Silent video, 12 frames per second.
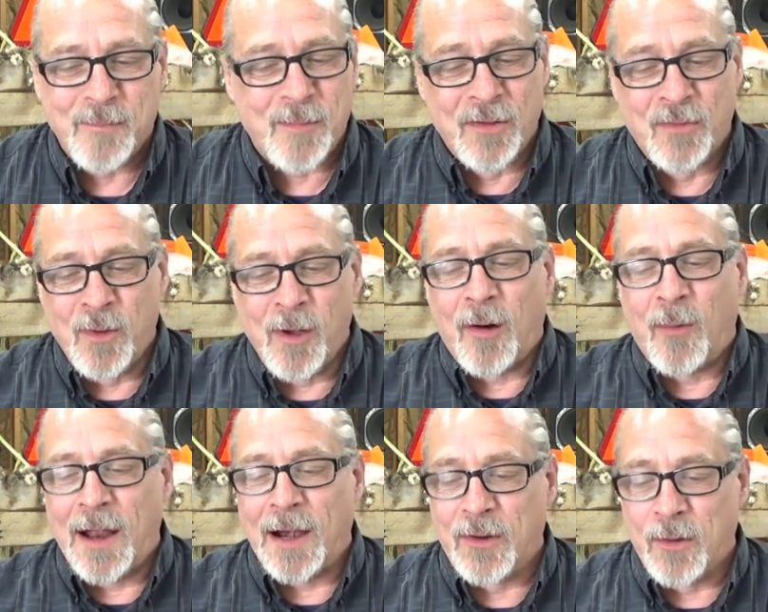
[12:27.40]
Because we all
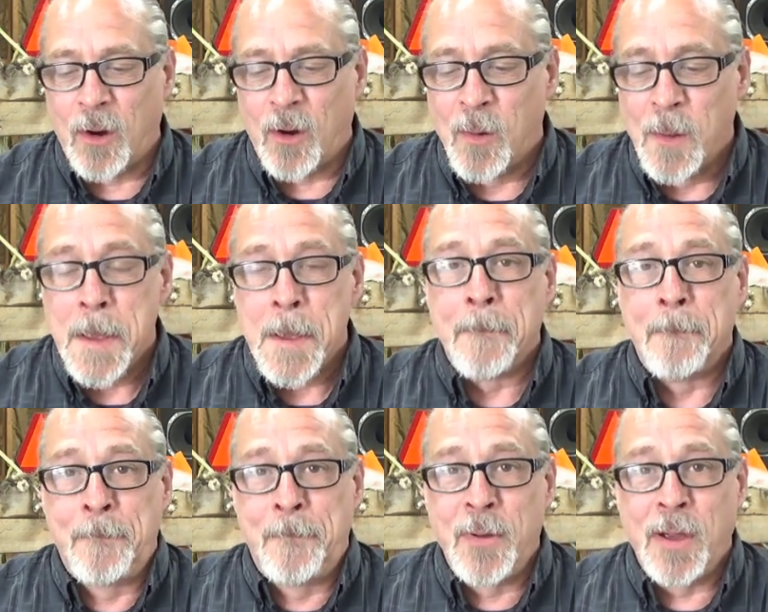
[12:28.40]
want to grow
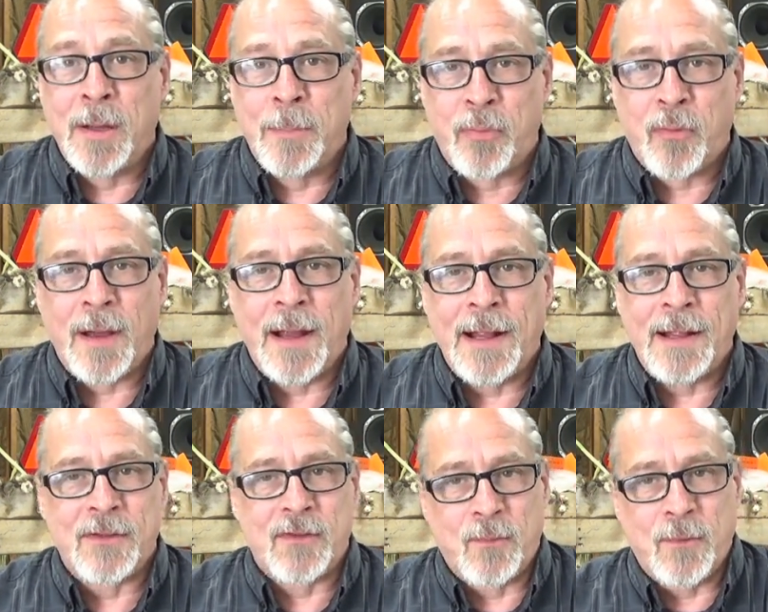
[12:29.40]
big
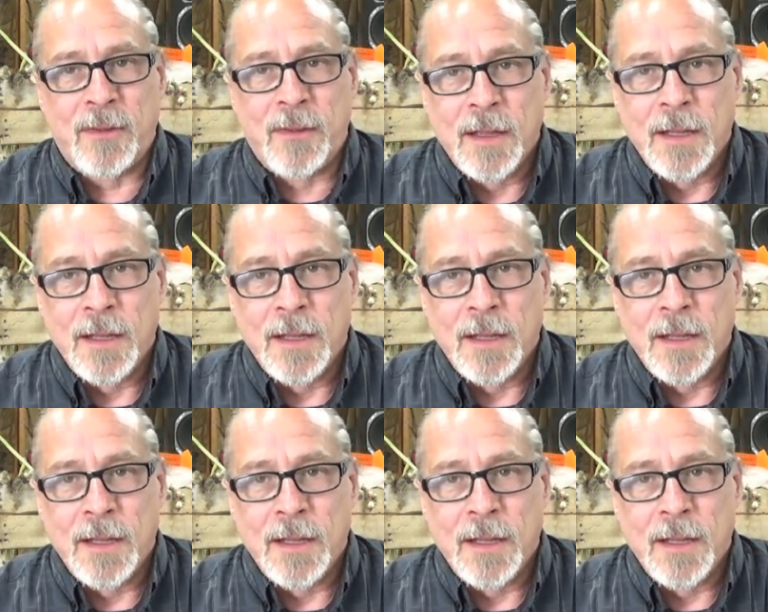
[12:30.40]
plants with